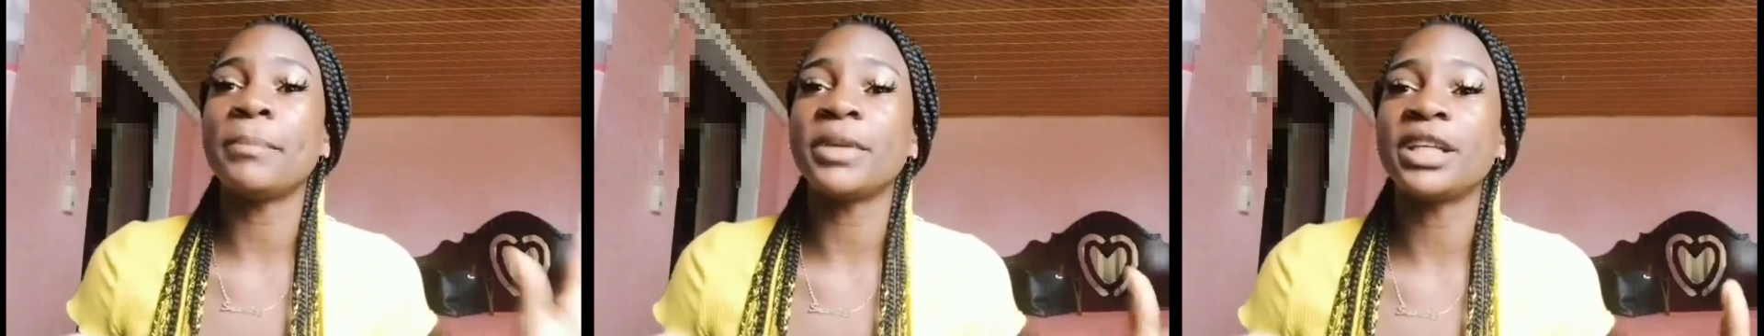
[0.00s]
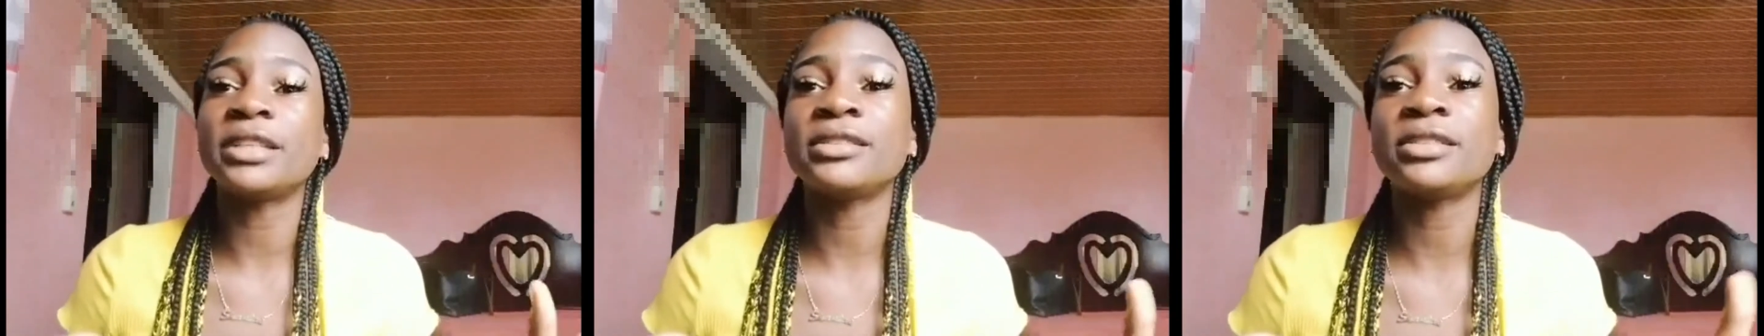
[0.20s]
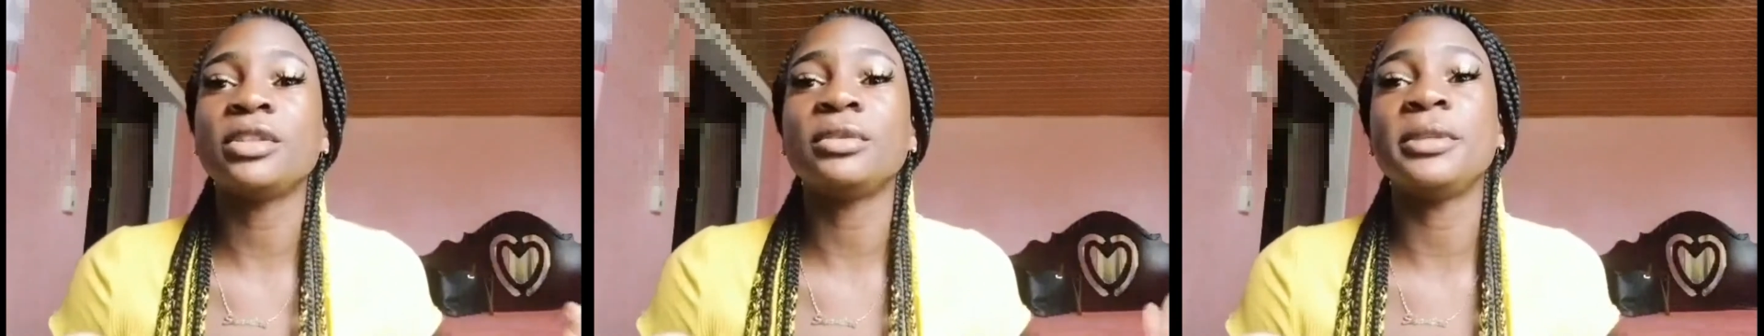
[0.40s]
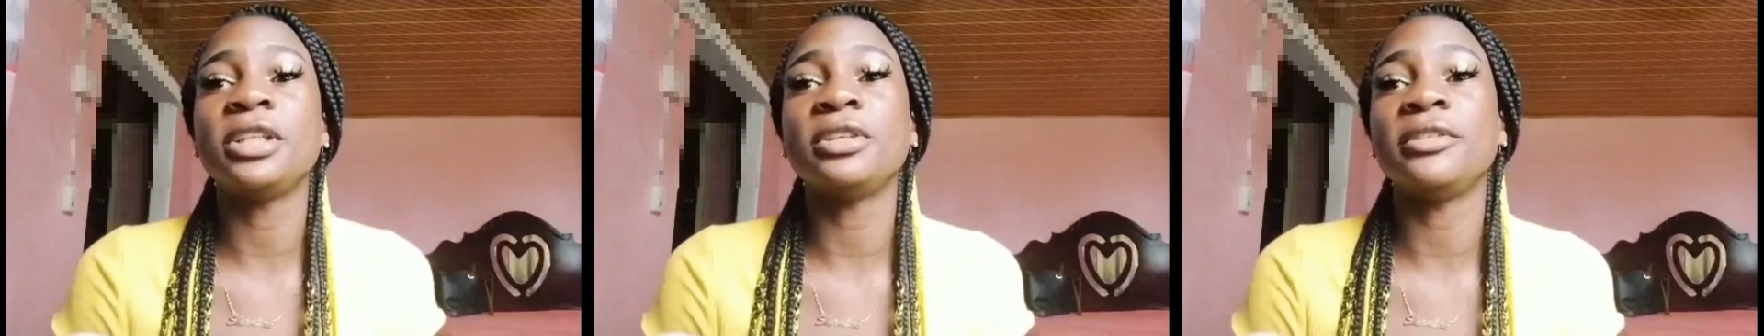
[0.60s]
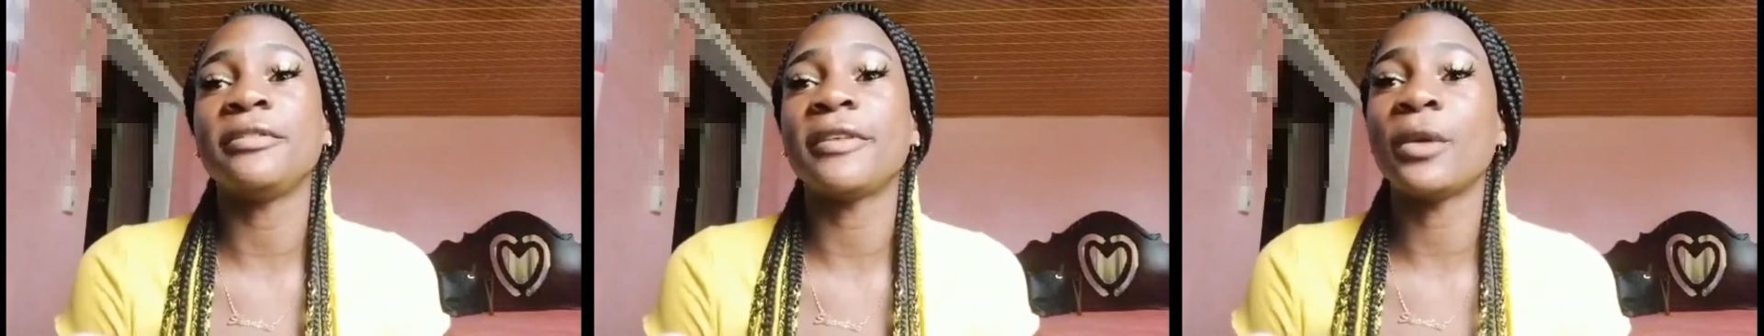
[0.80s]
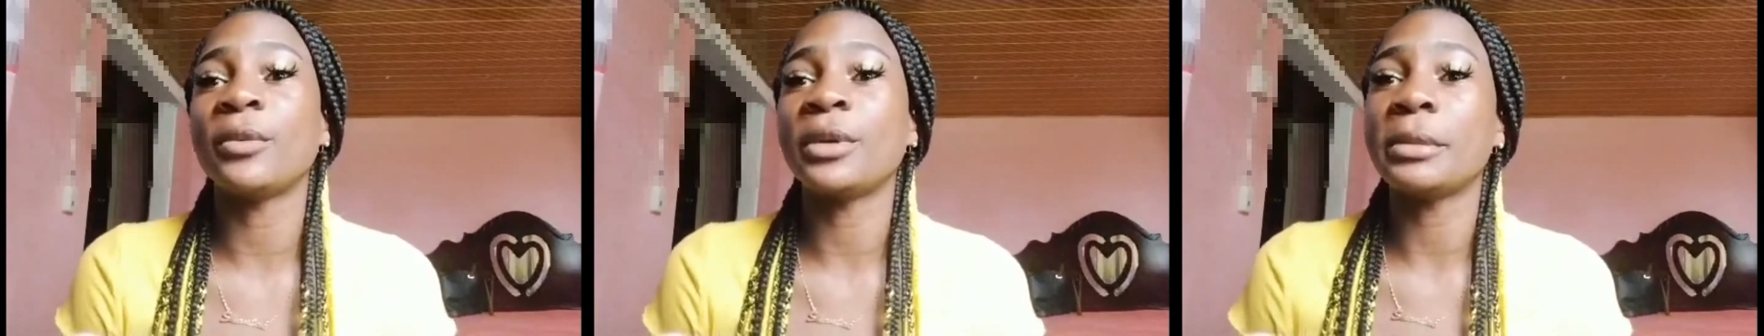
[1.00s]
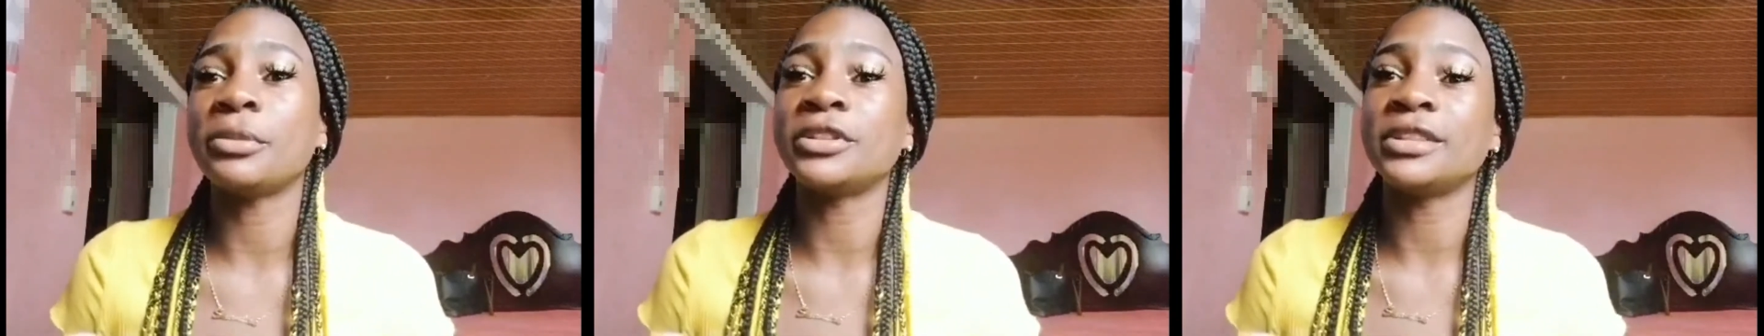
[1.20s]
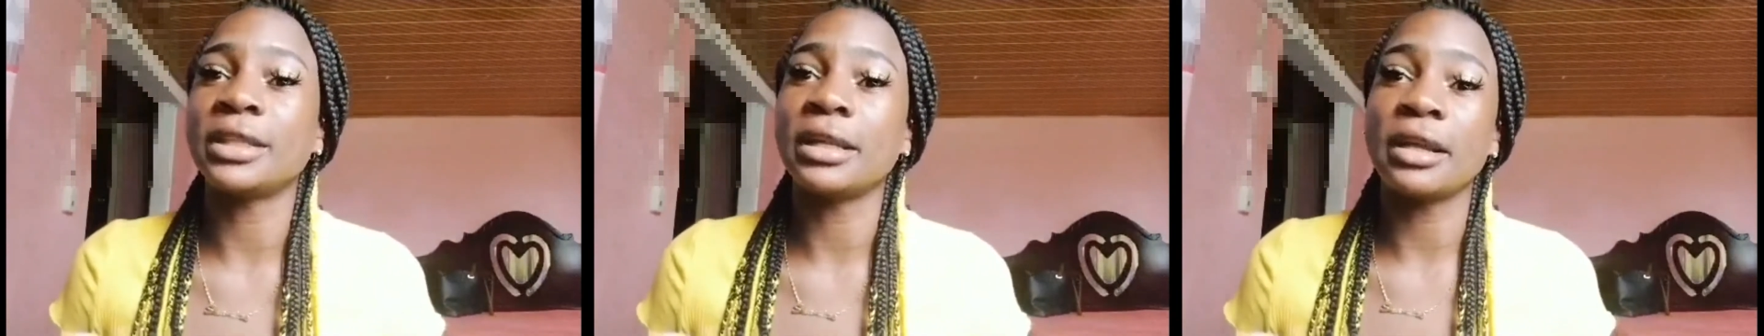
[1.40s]
bell so you'll be notified when I
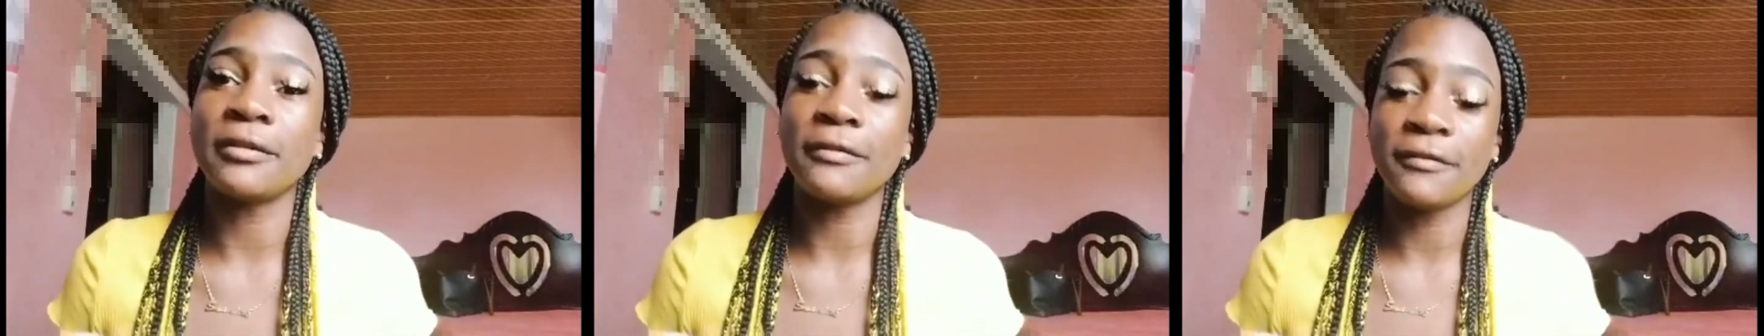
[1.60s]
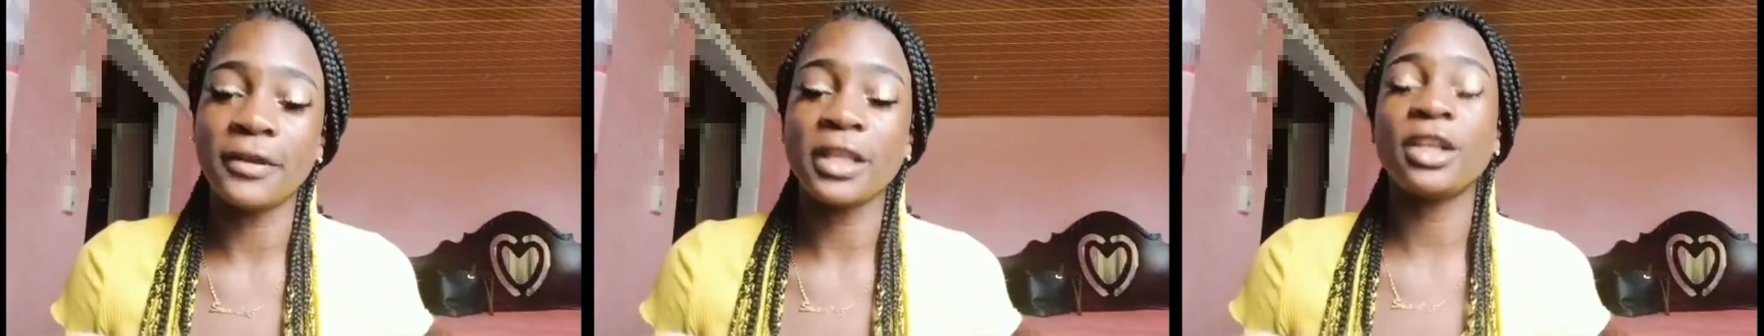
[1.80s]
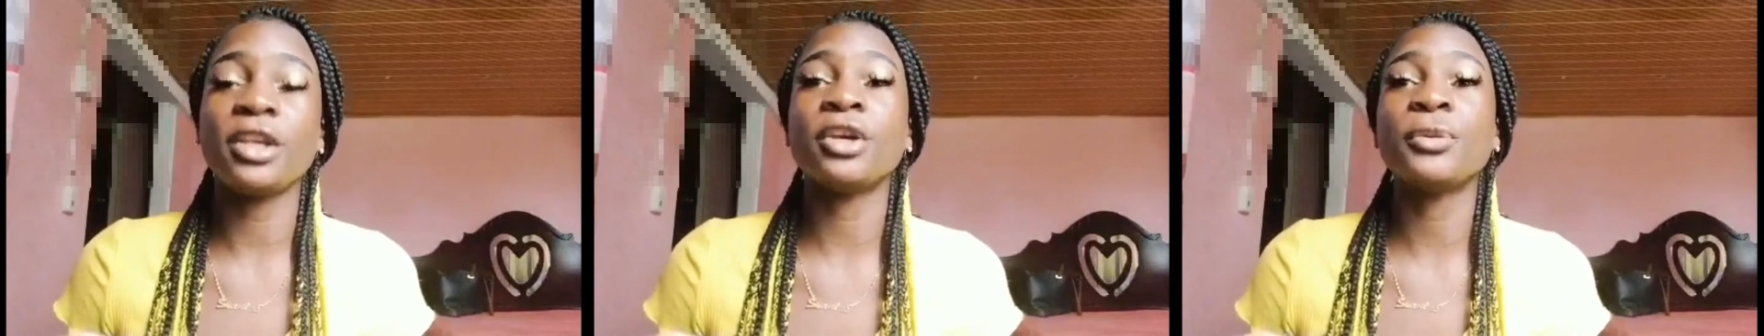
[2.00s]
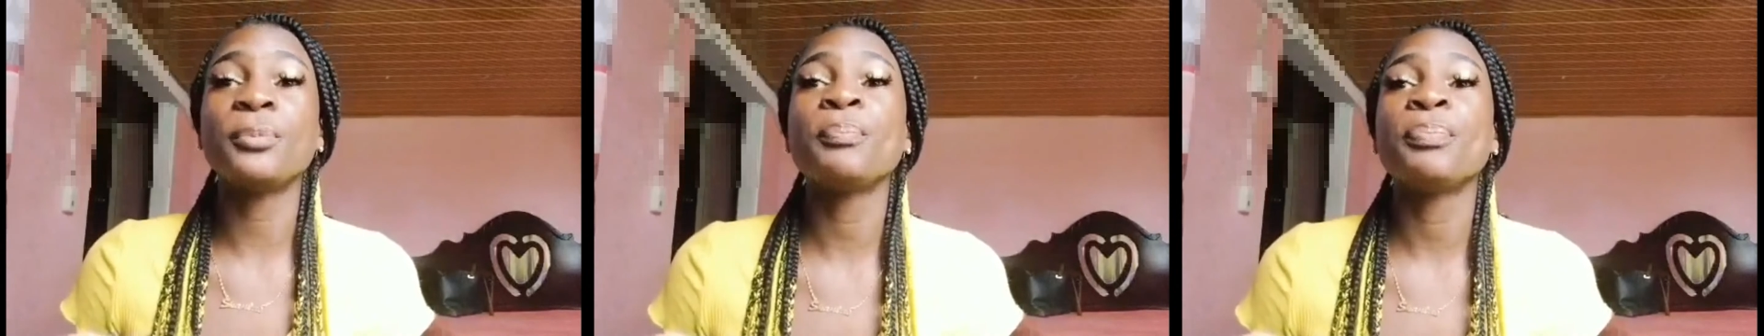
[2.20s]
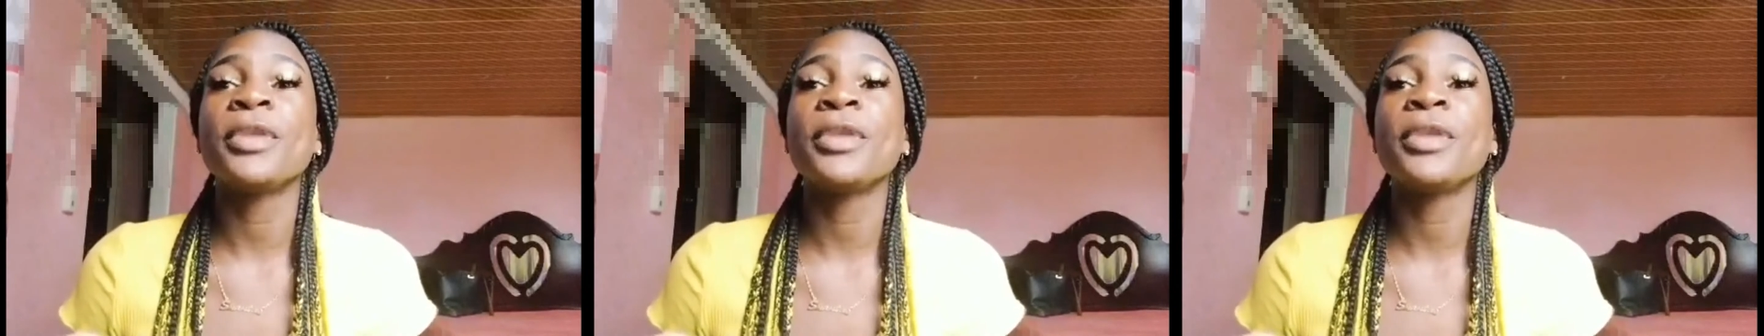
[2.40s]
post another video.